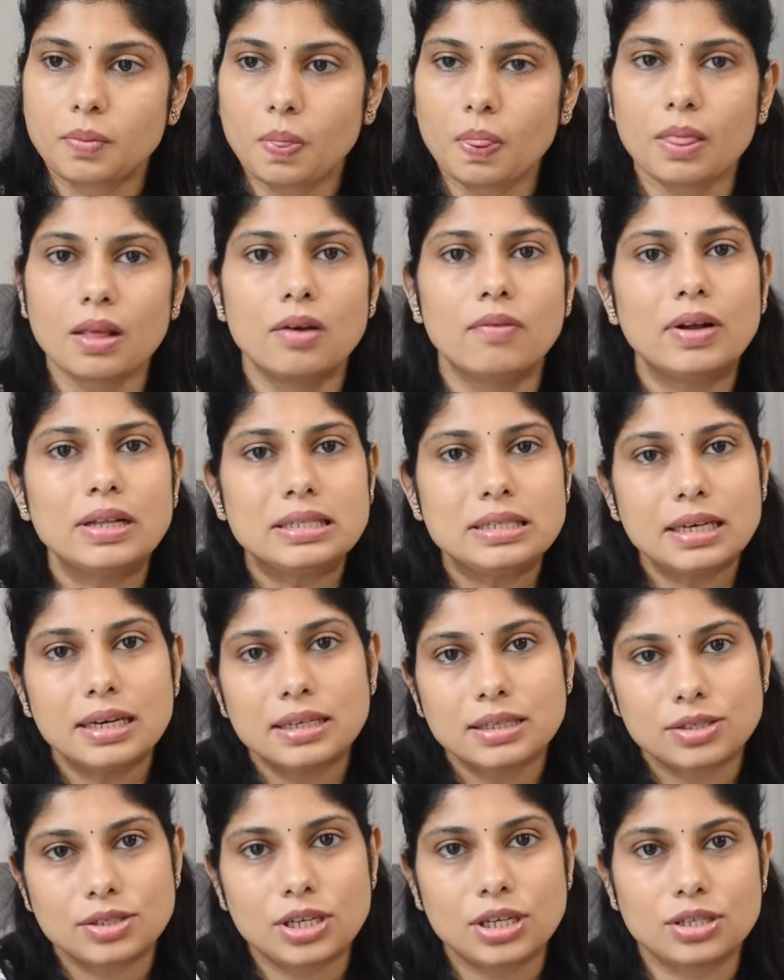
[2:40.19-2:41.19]
Once the
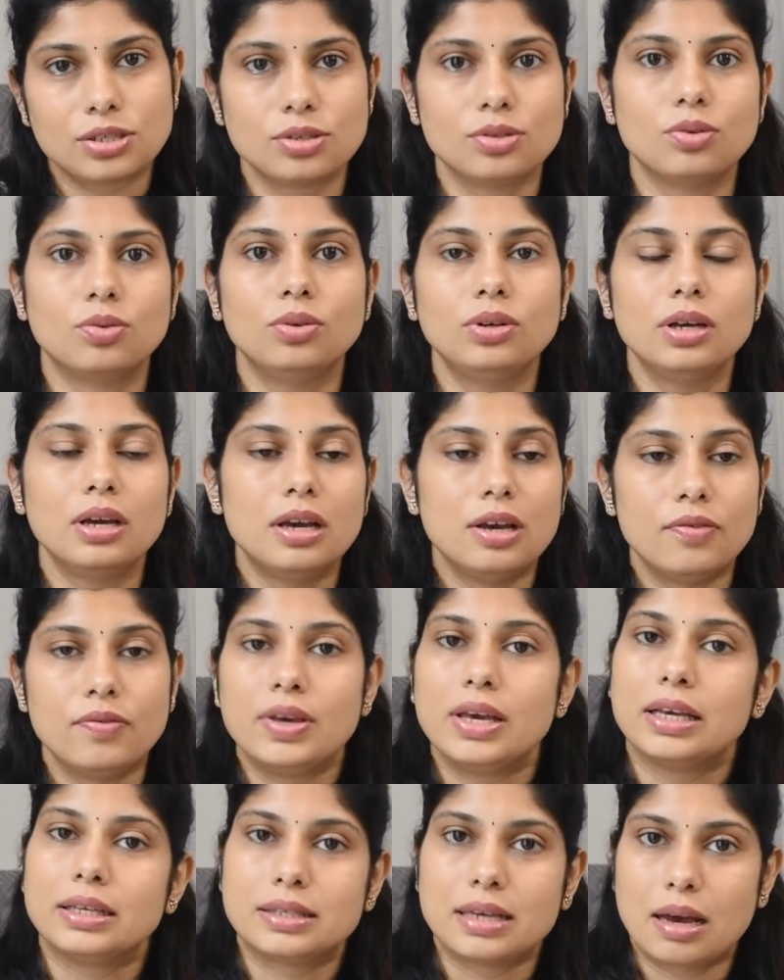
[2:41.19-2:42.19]
history is known, we
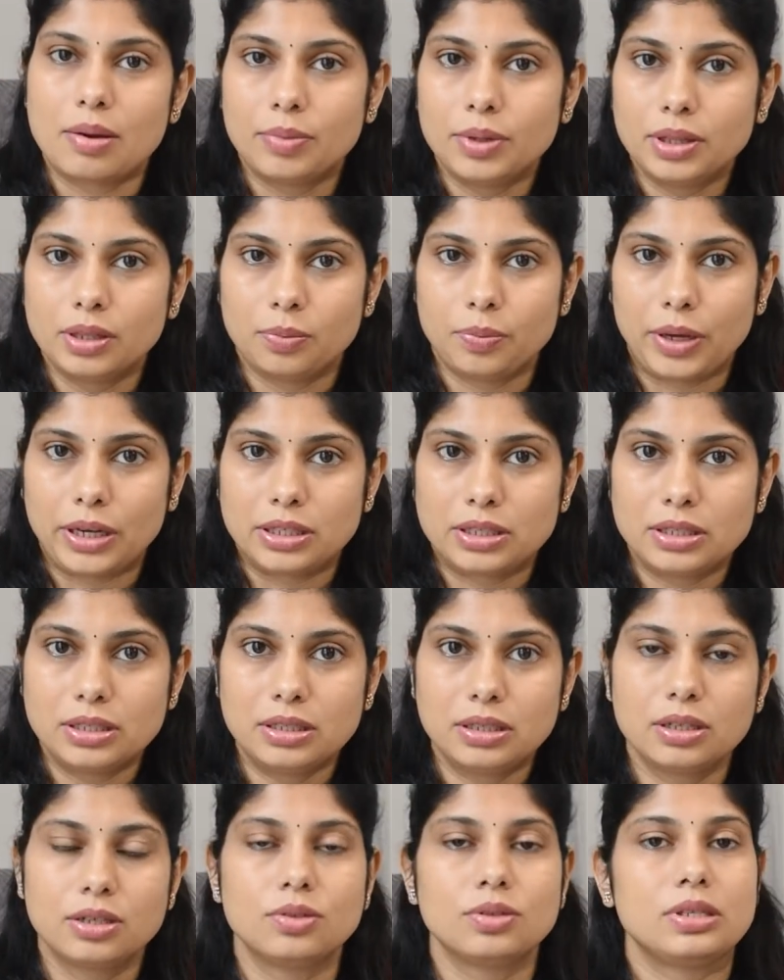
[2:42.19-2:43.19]
examine the
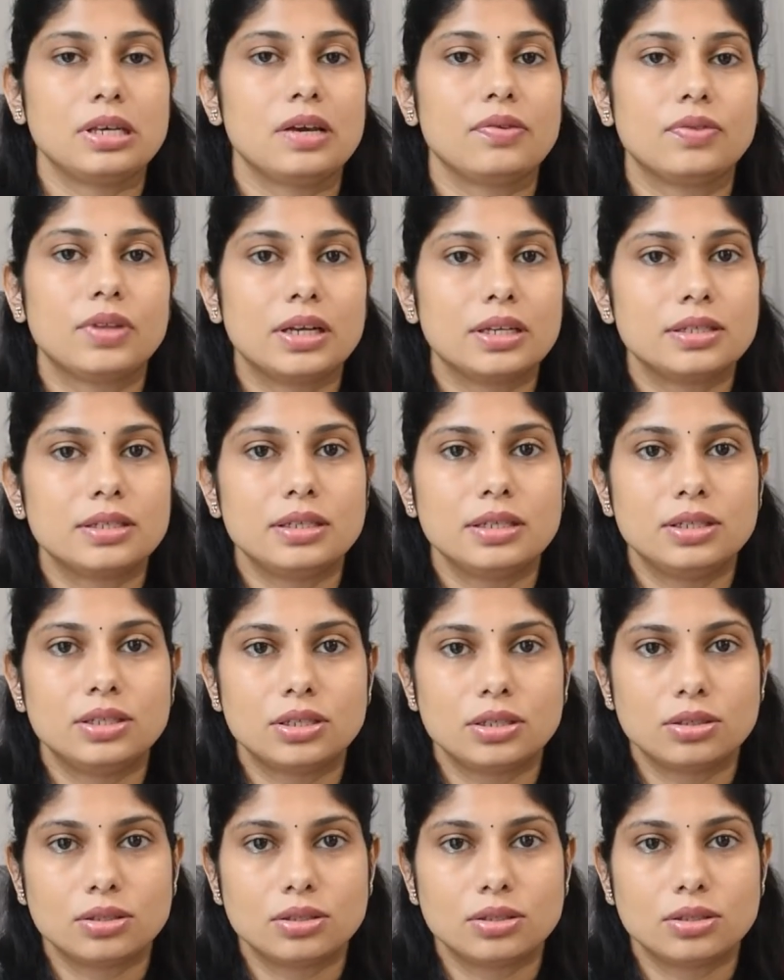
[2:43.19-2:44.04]
patient to see if there is any